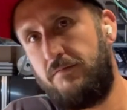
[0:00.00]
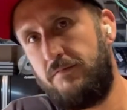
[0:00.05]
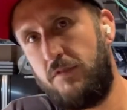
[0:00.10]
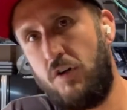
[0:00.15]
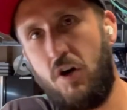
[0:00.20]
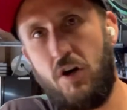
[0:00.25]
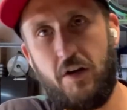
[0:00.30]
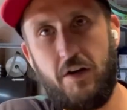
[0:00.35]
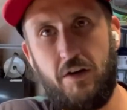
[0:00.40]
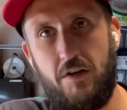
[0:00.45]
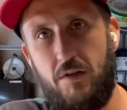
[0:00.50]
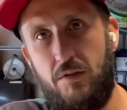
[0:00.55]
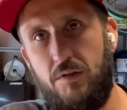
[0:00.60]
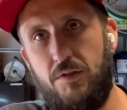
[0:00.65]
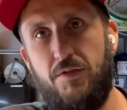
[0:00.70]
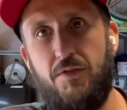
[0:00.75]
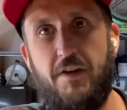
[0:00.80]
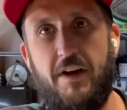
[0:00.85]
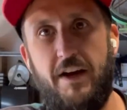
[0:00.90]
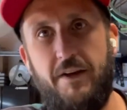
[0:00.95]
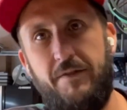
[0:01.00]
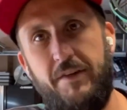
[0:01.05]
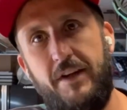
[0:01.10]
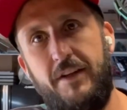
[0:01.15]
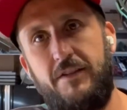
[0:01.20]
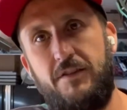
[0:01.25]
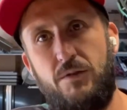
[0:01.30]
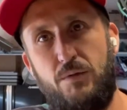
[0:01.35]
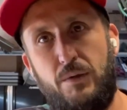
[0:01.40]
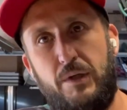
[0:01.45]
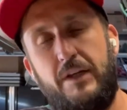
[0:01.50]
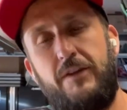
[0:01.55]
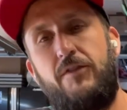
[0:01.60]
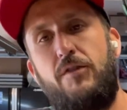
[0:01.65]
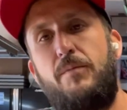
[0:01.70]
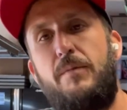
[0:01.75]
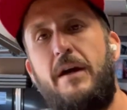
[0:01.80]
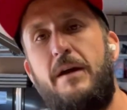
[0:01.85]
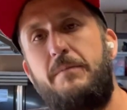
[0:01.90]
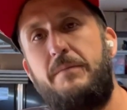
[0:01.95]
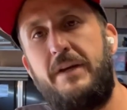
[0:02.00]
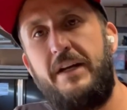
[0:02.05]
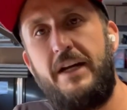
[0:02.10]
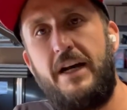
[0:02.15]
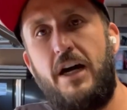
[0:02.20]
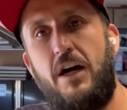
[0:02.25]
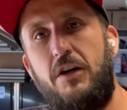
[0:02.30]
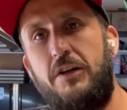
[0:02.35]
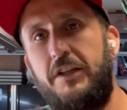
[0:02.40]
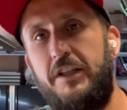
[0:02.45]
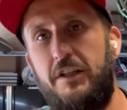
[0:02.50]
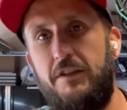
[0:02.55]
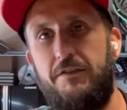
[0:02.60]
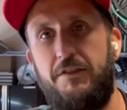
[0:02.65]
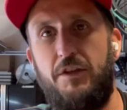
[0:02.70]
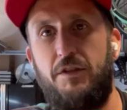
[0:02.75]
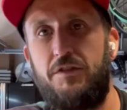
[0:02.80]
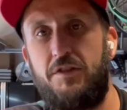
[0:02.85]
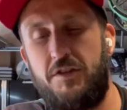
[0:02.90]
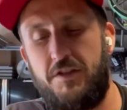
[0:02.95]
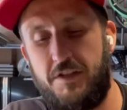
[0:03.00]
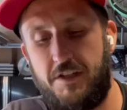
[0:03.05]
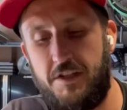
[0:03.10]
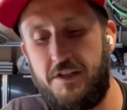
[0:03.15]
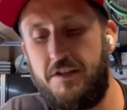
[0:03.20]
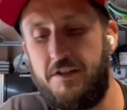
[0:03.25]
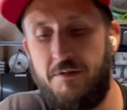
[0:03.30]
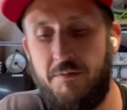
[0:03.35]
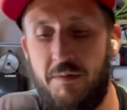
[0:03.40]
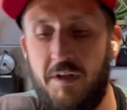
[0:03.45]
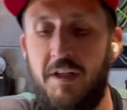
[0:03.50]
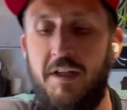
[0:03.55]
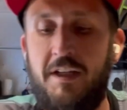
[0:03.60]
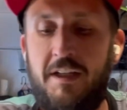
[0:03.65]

garden hose, 5/8 or whatever it might be, out of your filter system